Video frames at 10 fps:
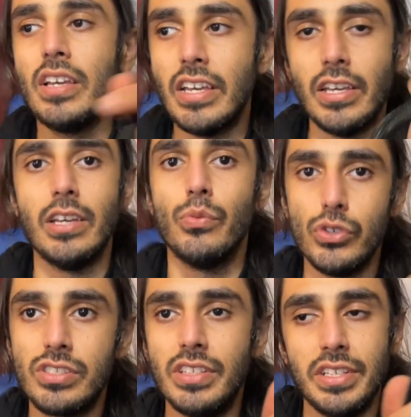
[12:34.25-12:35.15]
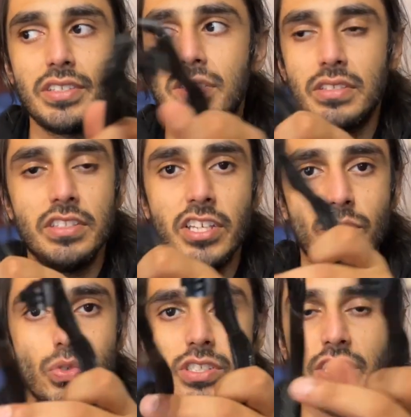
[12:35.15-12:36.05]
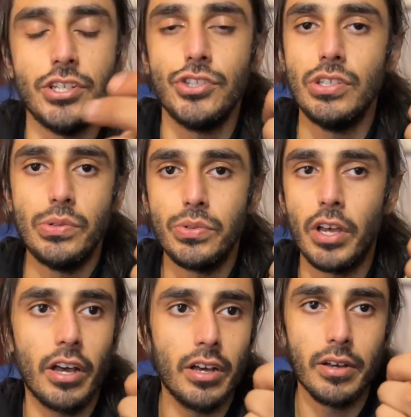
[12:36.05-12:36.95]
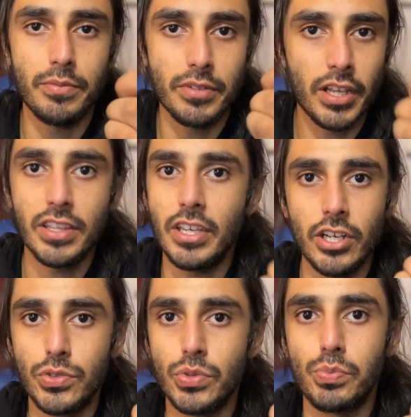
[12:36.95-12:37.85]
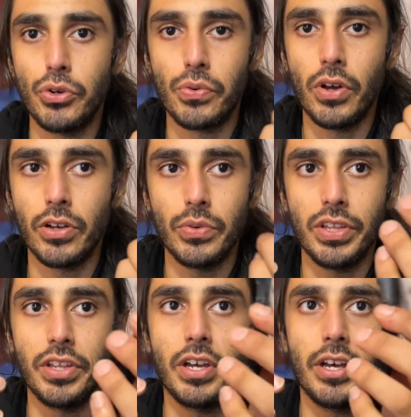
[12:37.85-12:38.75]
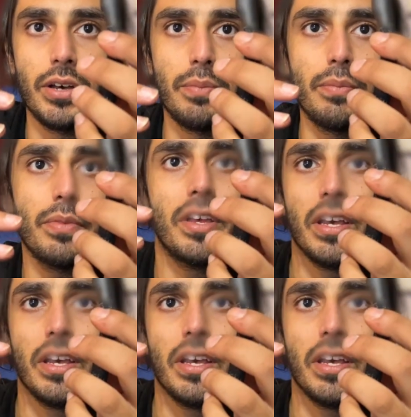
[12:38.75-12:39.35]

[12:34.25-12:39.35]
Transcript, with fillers: It was this. This was the issue. Um, nothing else was more wrong with it. Um,